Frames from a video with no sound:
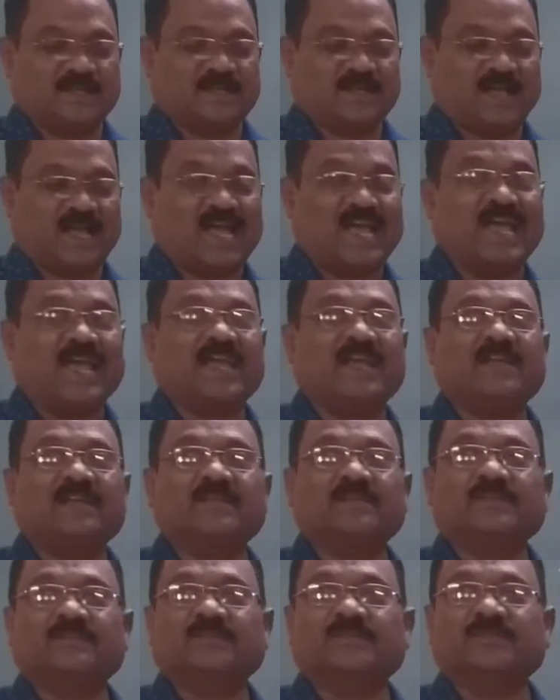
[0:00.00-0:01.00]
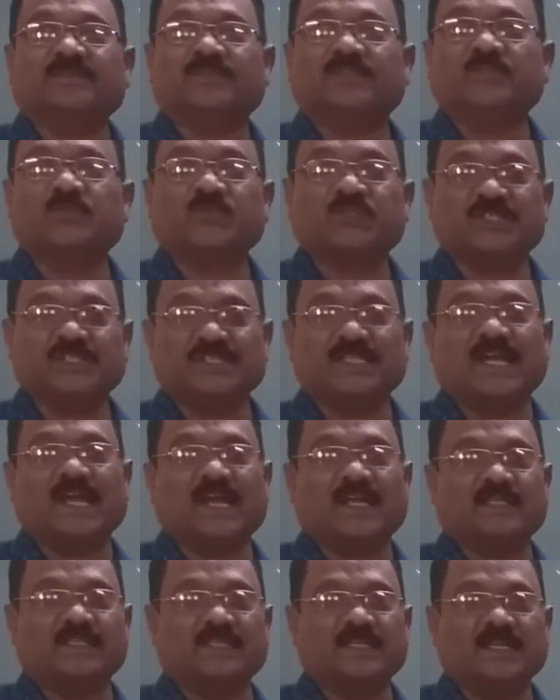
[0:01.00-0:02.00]
and you see
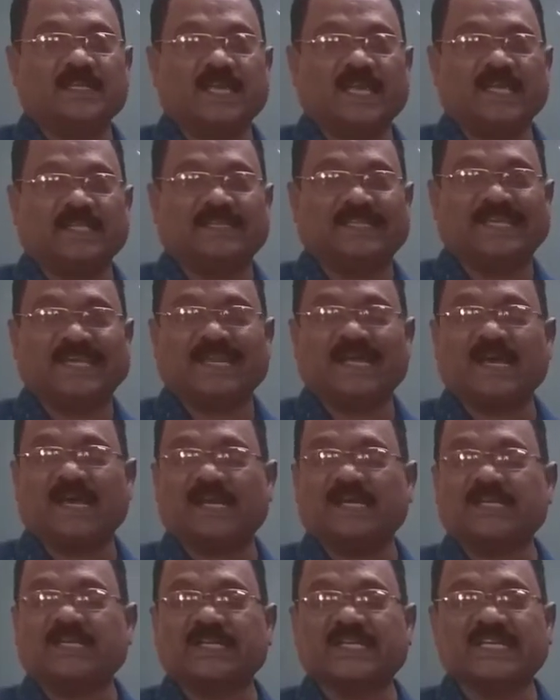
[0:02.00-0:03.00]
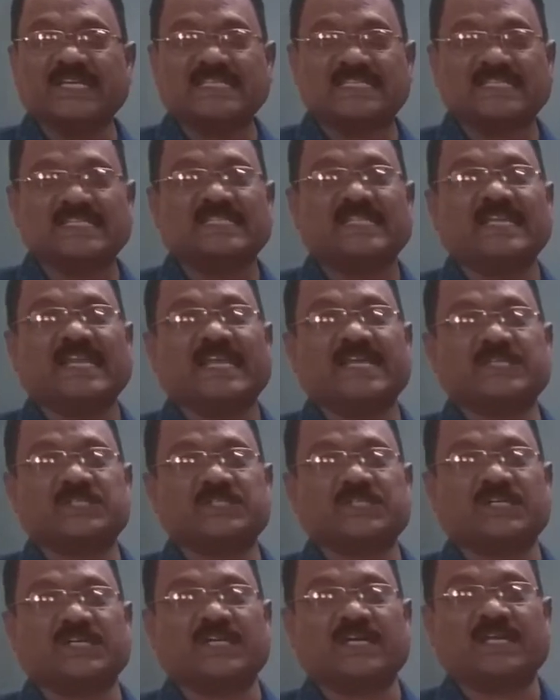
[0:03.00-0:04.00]
that there are trees in the
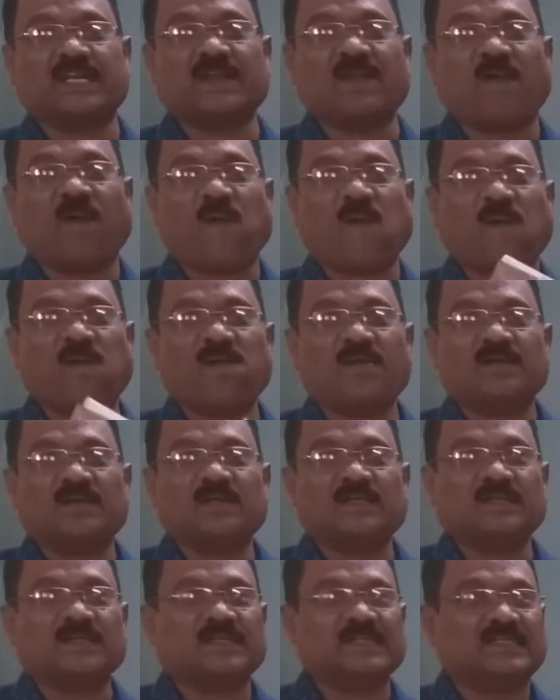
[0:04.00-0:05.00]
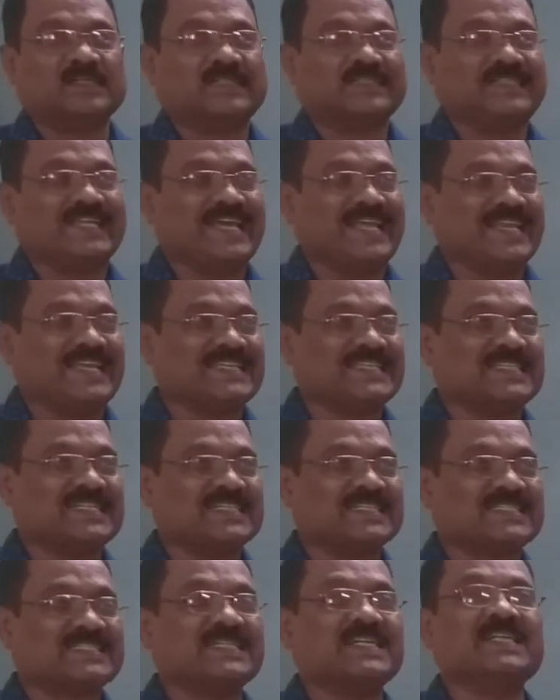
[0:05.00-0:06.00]
nature, there is the
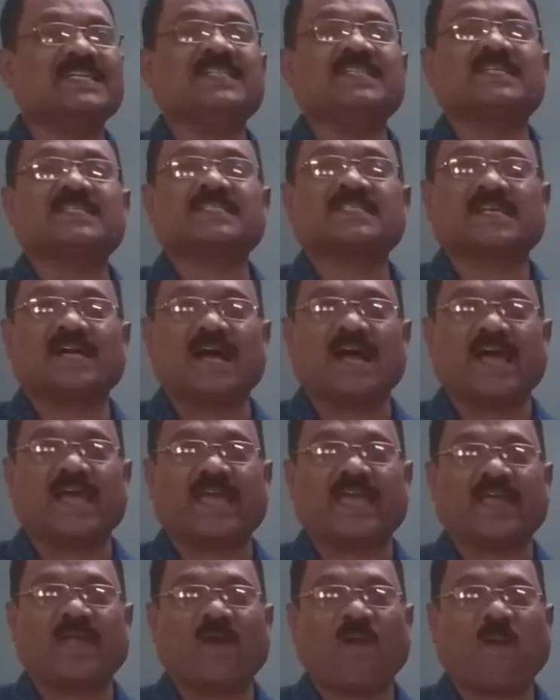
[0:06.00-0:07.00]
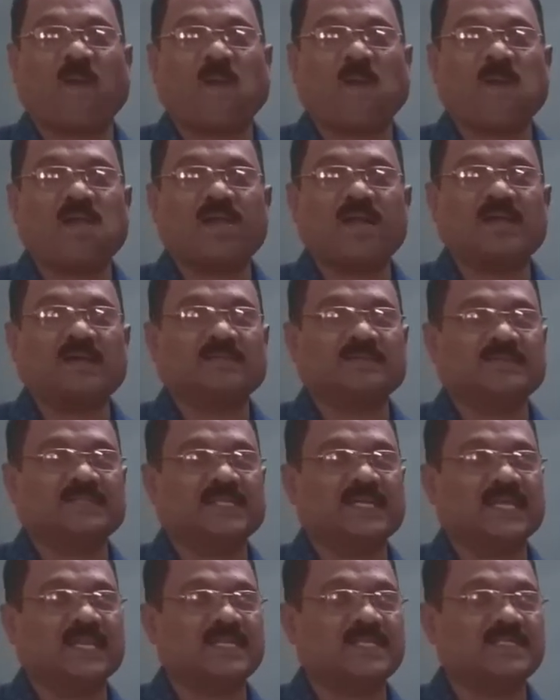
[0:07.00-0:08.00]
sun in the sky,
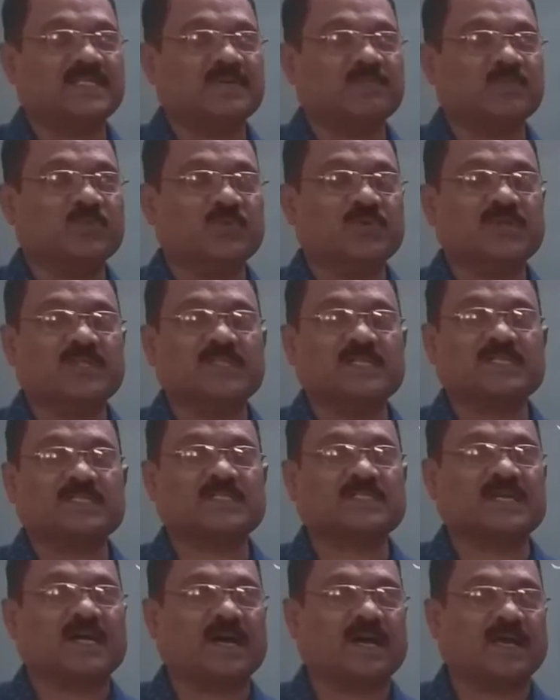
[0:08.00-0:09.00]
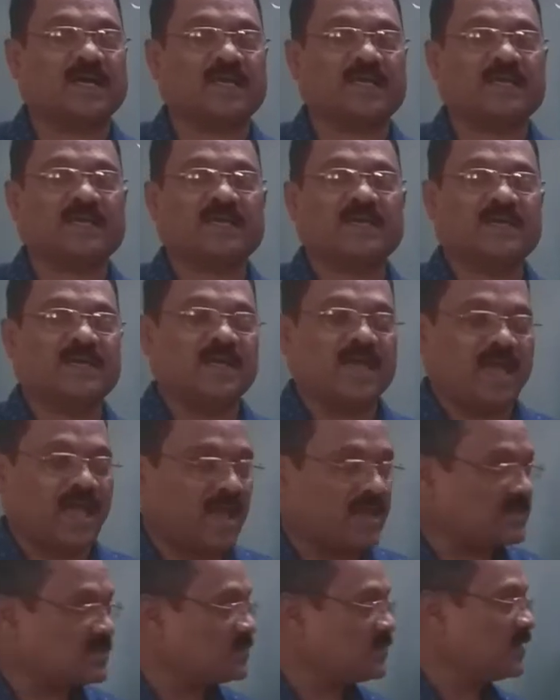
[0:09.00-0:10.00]
there is the moon in the sky,
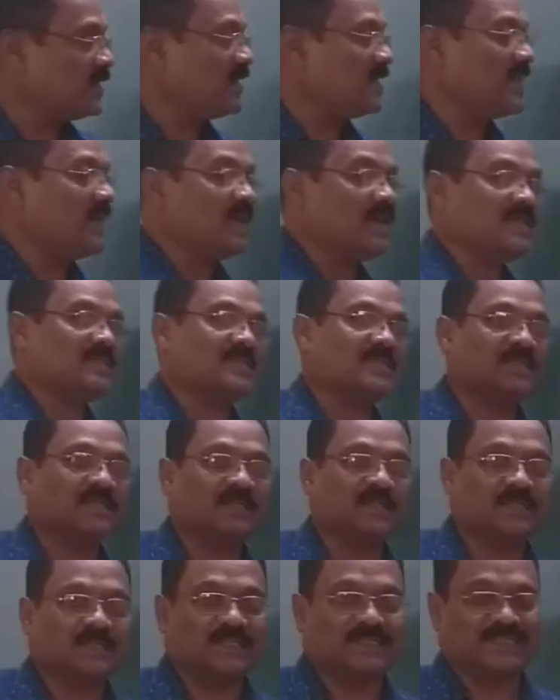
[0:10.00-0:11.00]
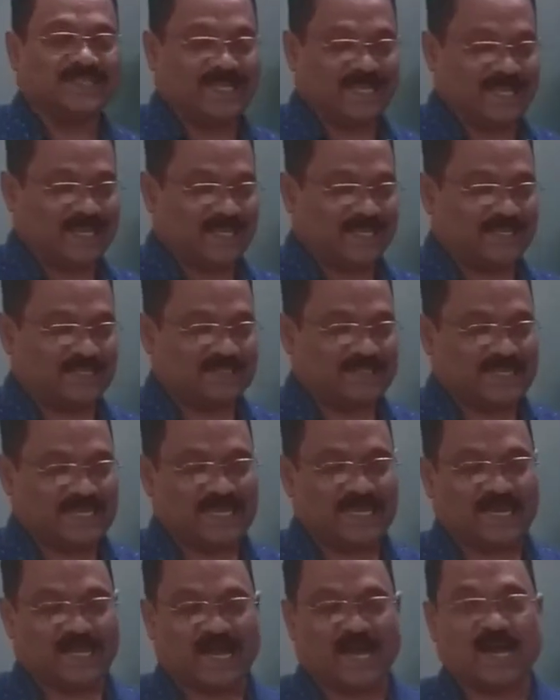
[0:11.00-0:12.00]
as well as
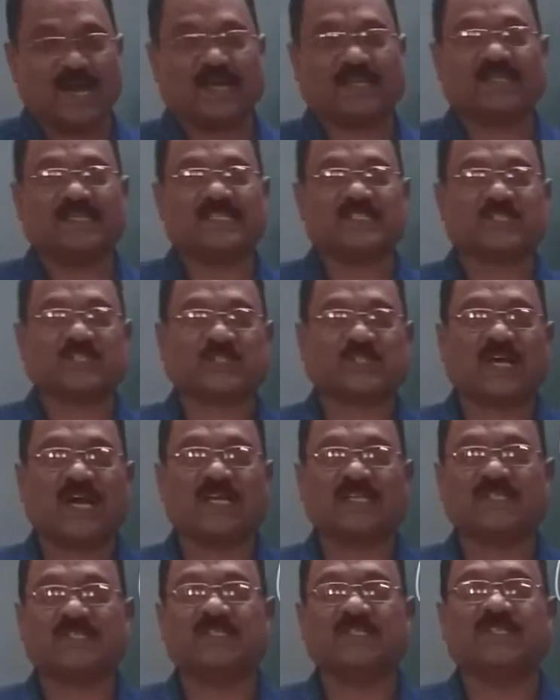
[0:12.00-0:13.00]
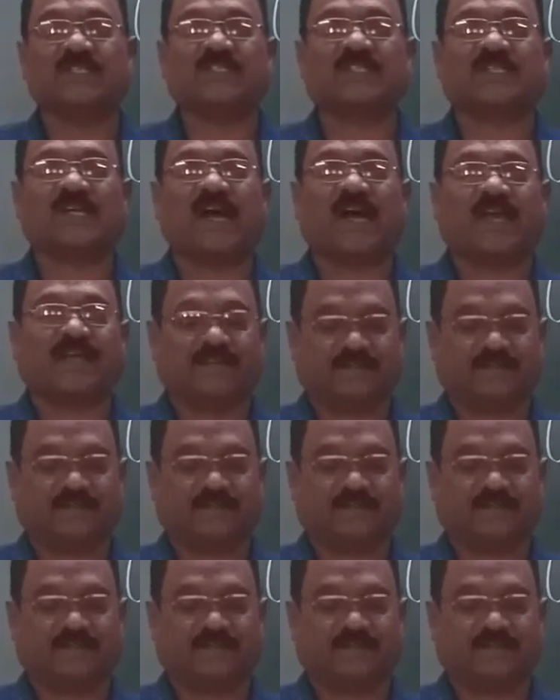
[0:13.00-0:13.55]
there are the stars in the sky.